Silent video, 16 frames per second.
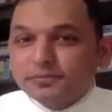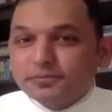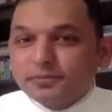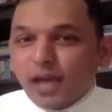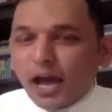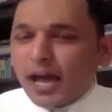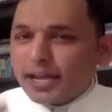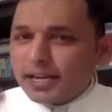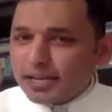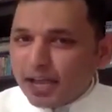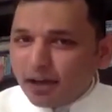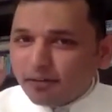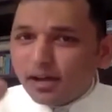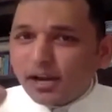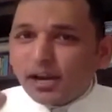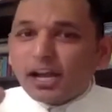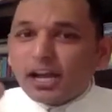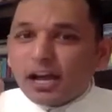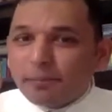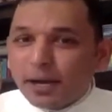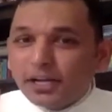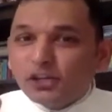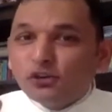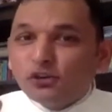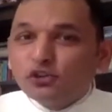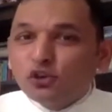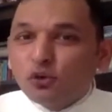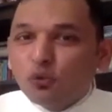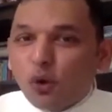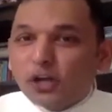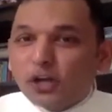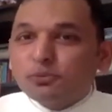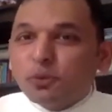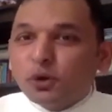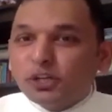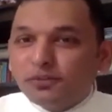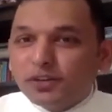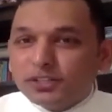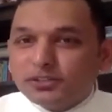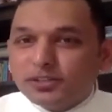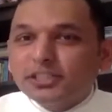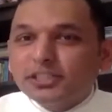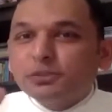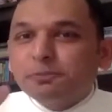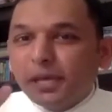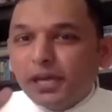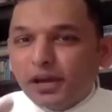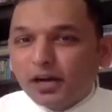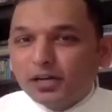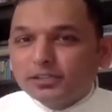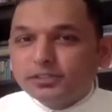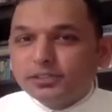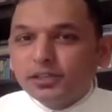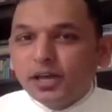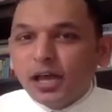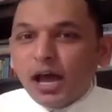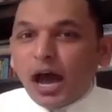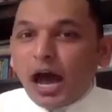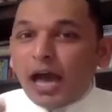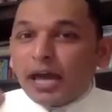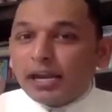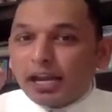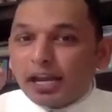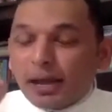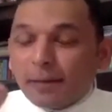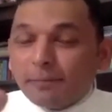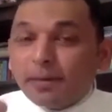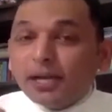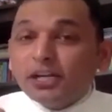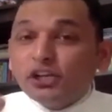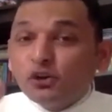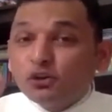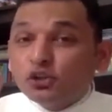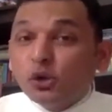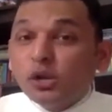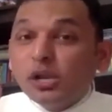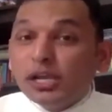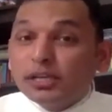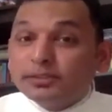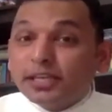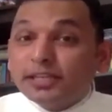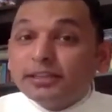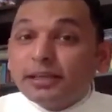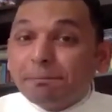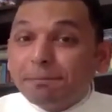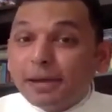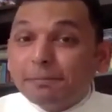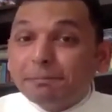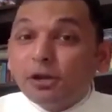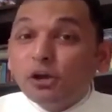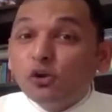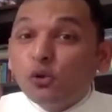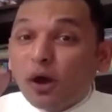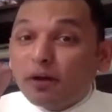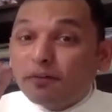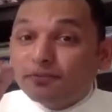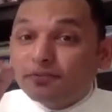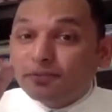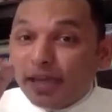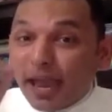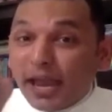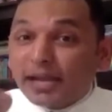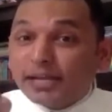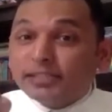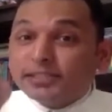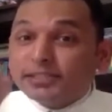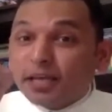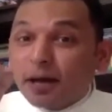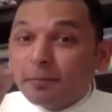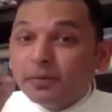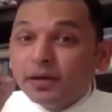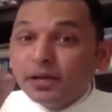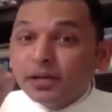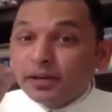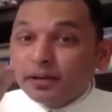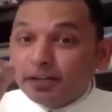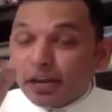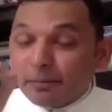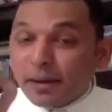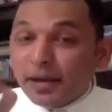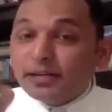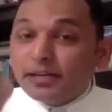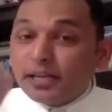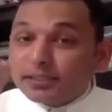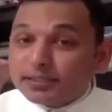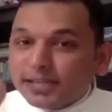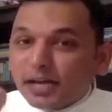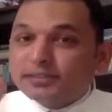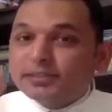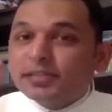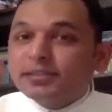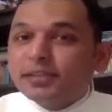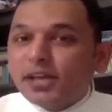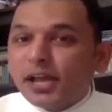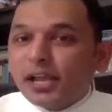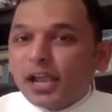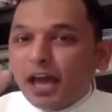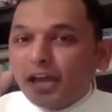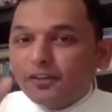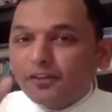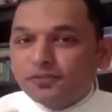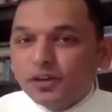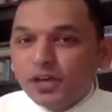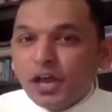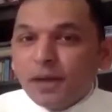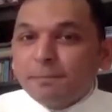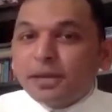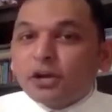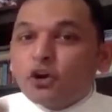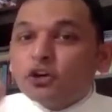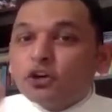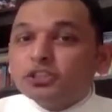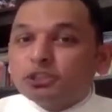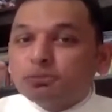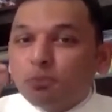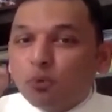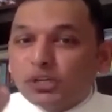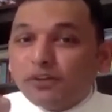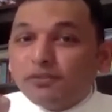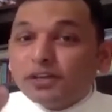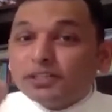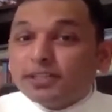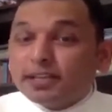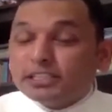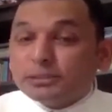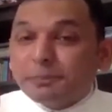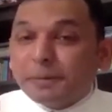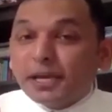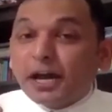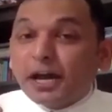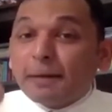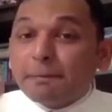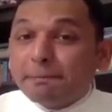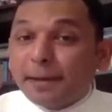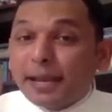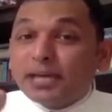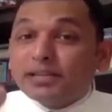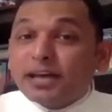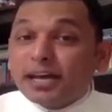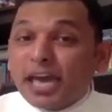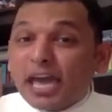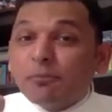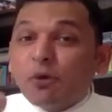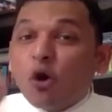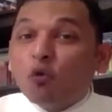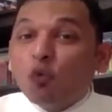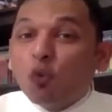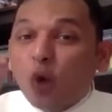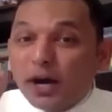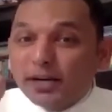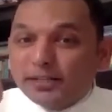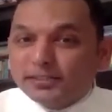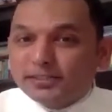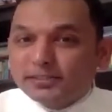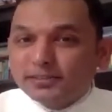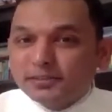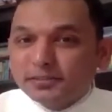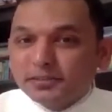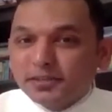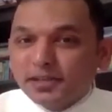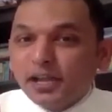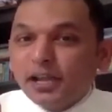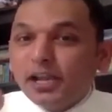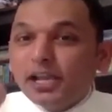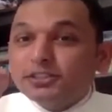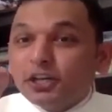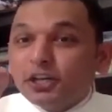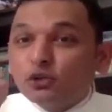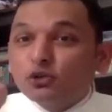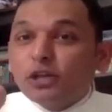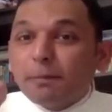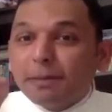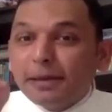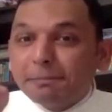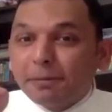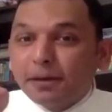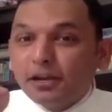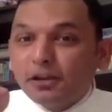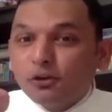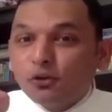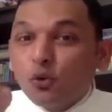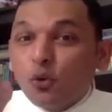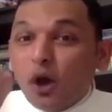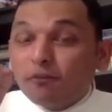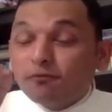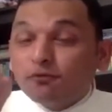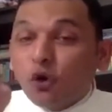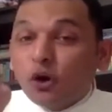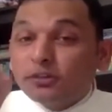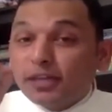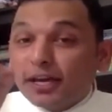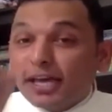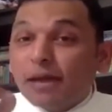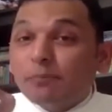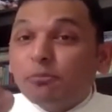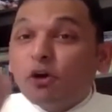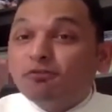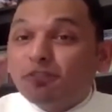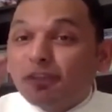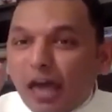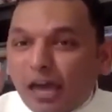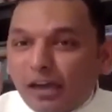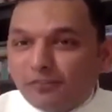I never recommend you to watch motivational speakers. I recommend you to listen to people who have gained some tremendous success in their life. Because motivational speakers play the game of words. Listen to the people who have won the game of life,